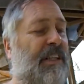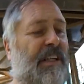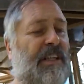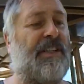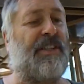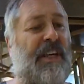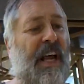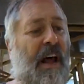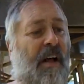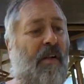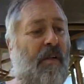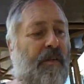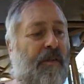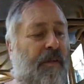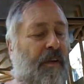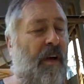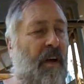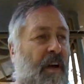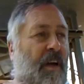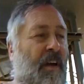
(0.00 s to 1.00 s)
itself
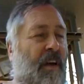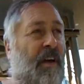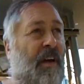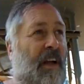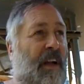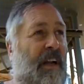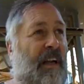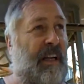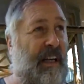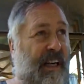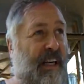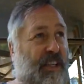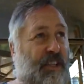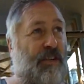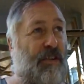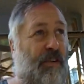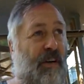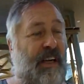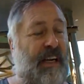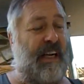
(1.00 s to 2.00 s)

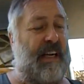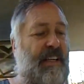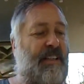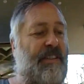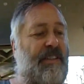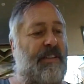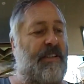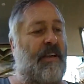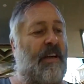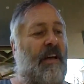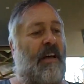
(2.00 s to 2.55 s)
literally is